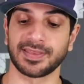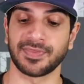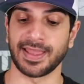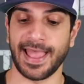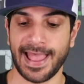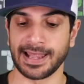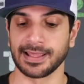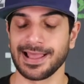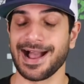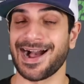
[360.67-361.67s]
that they had.
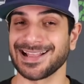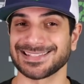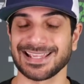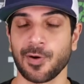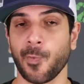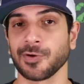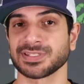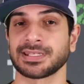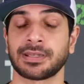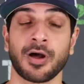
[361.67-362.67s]
Isaiah Wilson, an